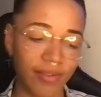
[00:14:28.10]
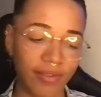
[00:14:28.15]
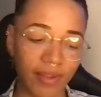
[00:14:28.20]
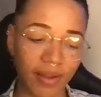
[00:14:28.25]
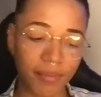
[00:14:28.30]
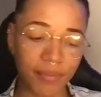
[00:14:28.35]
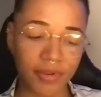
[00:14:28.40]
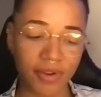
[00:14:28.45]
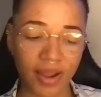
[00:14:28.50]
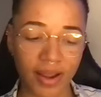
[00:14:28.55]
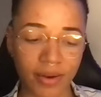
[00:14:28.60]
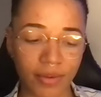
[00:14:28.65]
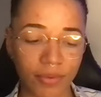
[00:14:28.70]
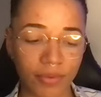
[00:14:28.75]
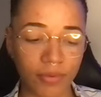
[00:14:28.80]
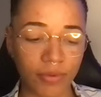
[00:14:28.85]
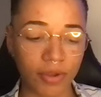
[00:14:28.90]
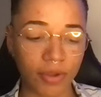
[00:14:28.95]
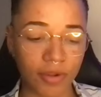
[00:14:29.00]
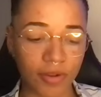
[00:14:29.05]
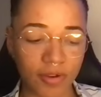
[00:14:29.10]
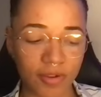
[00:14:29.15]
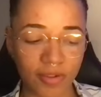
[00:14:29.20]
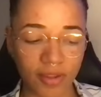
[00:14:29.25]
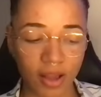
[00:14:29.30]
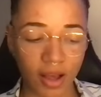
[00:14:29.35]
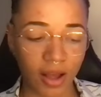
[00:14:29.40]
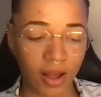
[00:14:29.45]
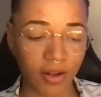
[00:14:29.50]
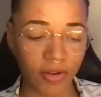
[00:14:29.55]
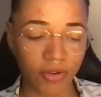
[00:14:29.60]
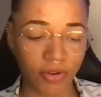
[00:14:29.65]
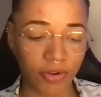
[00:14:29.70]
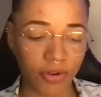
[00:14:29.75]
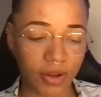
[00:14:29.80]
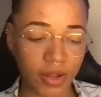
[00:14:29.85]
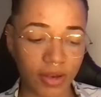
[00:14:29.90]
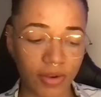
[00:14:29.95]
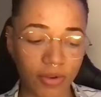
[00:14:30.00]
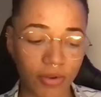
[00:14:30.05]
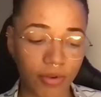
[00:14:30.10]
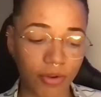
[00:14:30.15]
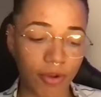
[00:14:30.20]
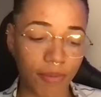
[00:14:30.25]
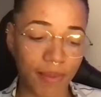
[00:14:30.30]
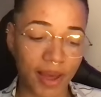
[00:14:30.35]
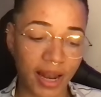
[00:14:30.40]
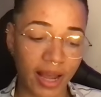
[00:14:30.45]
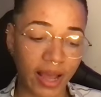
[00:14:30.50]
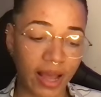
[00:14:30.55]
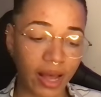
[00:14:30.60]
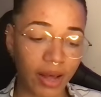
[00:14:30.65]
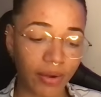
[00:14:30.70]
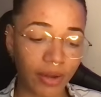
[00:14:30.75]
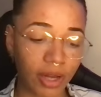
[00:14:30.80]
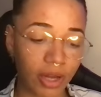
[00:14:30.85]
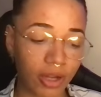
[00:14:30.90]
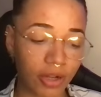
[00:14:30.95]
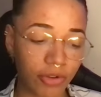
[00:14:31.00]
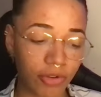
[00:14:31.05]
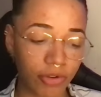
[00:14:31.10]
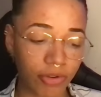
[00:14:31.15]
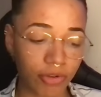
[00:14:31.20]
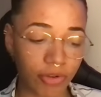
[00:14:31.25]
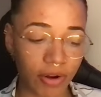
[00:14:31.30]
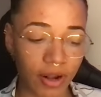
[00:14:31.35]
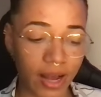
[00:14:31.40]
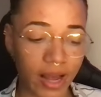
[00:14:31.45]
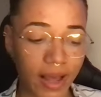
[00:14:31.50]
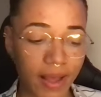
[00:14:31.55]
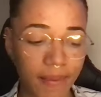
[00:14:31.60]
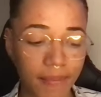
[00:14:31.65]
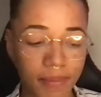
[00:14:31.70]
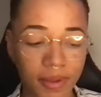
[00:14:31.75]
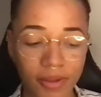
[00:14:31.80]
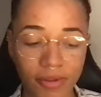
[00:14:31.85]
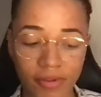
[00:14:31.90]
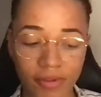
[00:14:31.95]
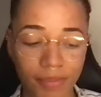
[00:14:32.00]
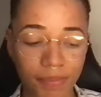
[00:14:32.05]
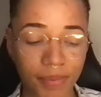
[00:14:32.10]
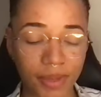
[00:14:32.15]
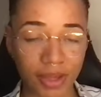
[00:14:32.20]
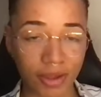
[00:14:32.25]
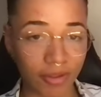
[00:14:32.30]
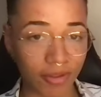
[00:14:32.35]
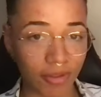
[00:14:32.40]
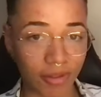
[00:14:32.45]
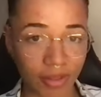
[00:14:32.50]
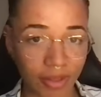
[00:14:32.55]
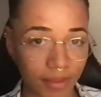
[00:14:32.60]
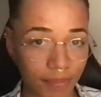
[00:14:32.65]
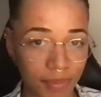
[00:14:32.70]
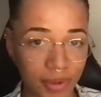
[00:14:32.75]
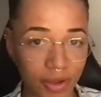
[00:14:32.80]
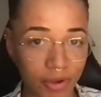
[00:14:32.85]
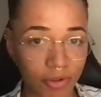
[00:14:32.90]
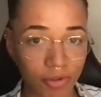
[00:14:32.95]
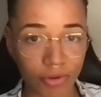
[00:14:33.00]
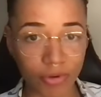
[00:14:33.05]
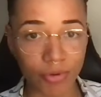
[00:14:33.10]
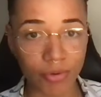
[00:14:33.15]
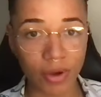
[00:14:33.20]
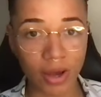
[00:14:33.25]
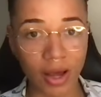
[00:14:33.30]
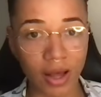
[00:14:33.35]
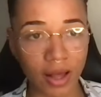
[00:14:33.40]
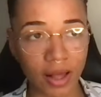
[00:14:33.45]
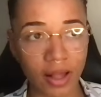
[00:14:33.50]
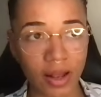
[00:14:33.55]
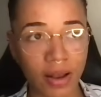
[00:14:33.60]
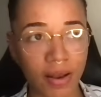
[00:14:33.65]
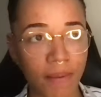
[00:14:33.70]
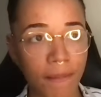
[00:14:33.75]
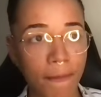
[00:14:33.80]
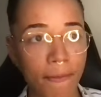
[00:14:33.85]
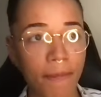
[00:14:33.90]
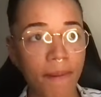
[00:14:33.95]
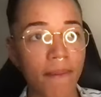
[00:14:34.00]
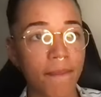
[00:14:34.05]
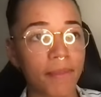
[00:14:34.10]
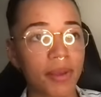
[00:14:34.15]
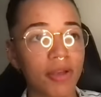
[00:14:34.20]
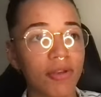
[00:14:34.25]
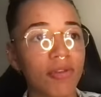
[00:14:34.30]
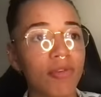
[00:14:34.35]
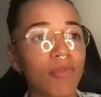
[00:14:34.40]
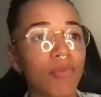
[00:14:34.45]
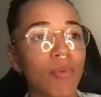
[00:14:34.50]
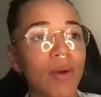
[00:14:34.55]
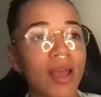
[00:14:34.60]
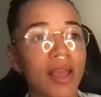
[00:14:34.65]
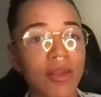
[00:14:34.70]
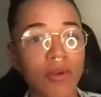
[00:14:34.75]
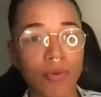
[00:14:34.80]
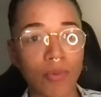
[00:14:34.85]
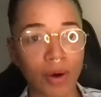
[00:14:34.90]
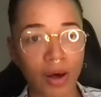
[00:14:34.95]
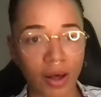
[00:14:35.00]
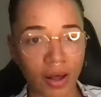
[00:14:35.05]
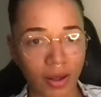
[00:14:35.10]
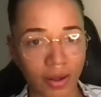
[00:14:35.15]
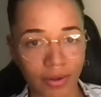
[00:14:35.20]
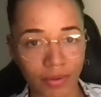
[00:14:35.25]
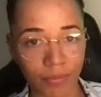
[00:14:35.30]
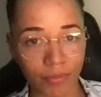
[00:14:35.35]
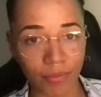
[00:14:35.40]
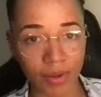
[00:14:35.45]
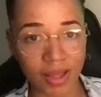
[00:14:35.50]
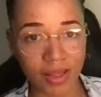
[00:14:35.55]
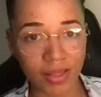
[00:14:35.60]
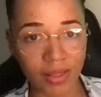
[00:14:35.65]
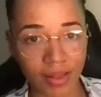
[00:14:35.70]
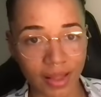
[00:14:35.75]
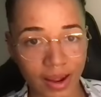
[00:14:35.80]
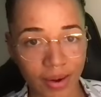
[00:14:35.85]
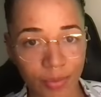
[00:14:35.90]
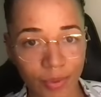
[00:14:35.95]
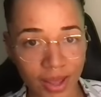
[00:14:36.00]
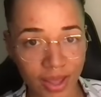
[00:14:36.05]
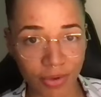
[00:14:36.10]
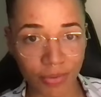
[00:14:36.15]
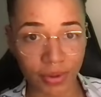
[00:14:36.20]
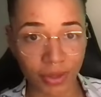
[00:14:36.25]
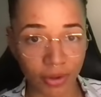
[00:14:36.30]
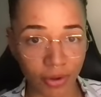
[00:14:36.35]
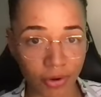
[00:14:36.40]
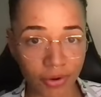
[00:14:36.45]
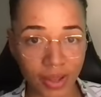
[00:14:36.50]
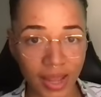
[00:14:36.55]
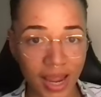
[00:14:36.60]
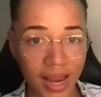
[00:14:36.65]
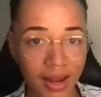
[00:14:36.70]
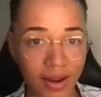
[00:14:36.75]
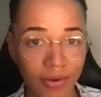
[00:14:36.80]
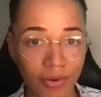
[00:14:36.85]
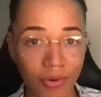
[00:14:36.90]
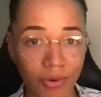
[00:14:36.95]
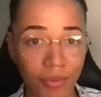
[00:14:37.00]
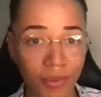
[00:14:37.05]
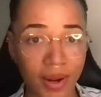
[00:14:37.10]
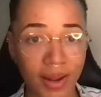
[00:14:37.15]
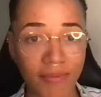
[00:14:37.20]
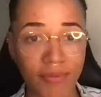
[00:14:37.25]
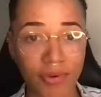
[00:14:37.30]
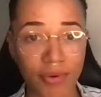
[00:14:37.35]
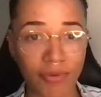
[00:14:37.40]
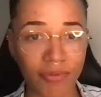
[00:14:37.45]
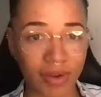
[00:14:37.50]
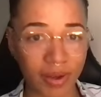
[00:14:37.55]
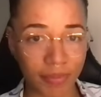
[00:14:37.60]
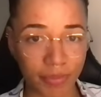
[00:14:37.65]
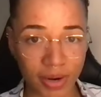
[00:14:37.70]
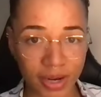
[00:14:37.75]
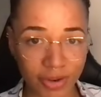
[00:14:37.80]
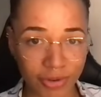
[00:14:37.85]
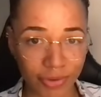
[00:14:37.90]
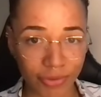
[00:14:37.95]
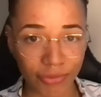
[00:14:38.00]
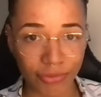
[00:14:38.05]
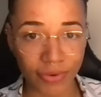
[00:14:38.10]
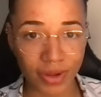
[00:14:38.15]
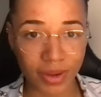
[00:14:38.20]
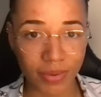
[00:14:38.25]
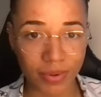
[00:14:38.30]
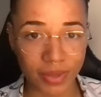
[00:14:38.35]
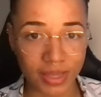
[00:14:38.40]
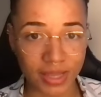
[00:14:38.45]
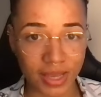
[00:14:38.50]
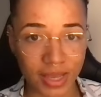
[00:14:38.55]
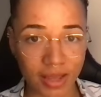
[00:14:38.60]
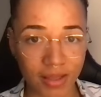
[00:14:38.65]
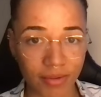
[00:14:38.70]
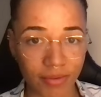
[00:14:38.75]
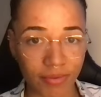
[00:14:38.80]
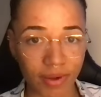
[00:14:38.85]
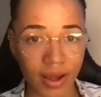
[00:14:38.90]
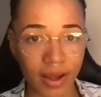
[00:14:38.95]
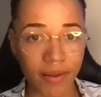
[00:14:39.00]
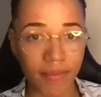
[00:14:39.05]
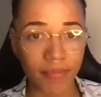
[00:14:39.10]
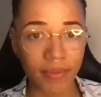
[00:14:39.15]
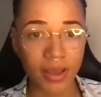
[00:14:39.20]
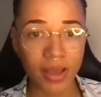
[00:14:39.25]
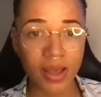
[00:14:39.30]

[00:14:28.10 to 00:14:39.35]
some channels you just can't tune into no matter how hard you try because because of the because you can't because of where you are, either like where you are located or whatever your vibrational frequency is, right?